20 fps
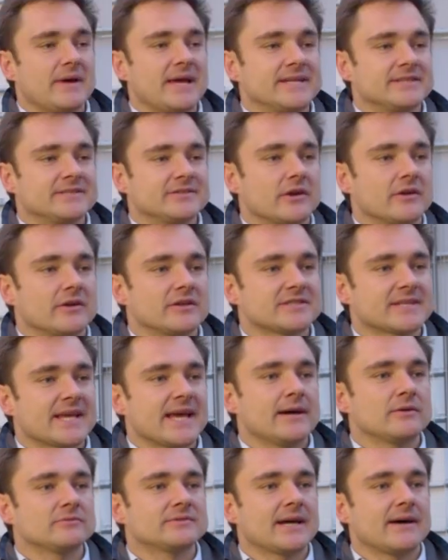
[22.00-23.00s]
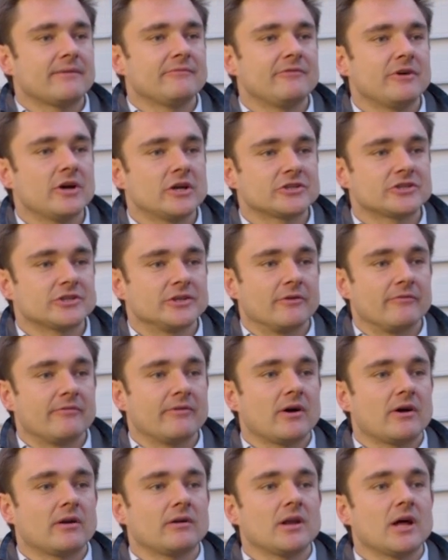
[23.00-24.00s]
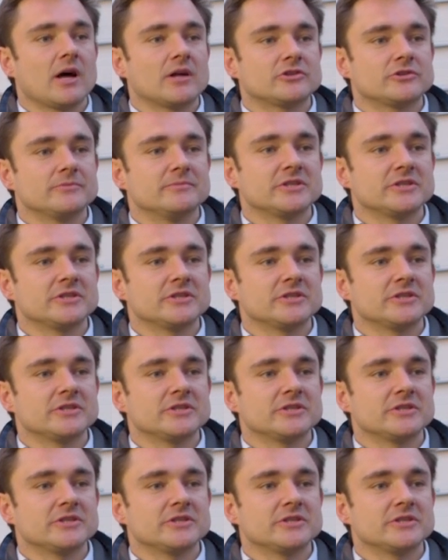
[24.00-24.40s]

based on a scaled-down version of our larger